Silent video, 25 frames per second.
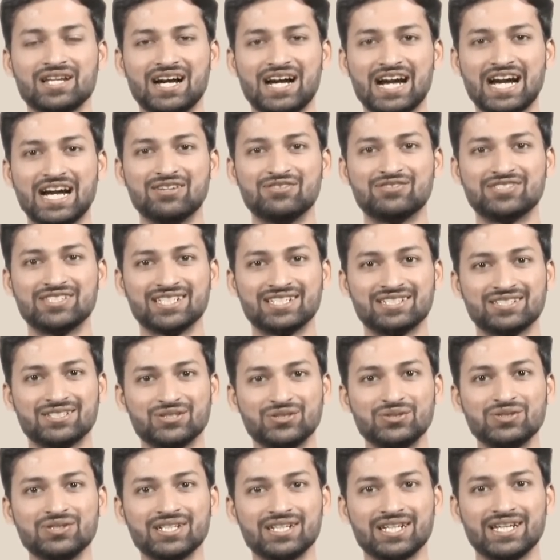I have
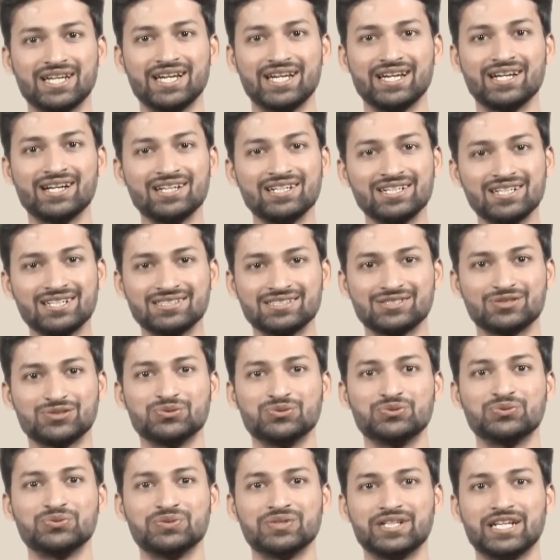secured AIR2
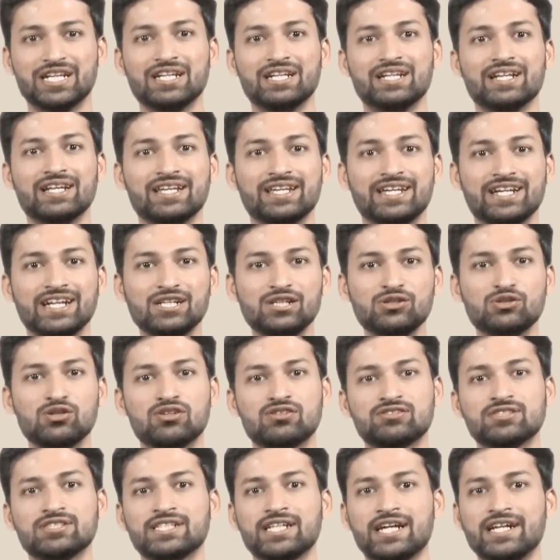in GATE
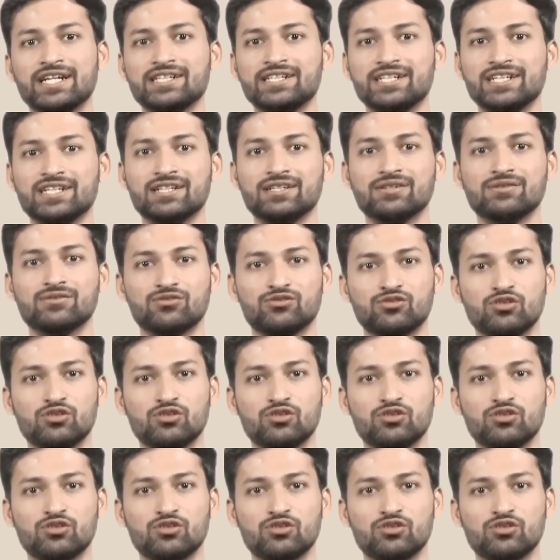2019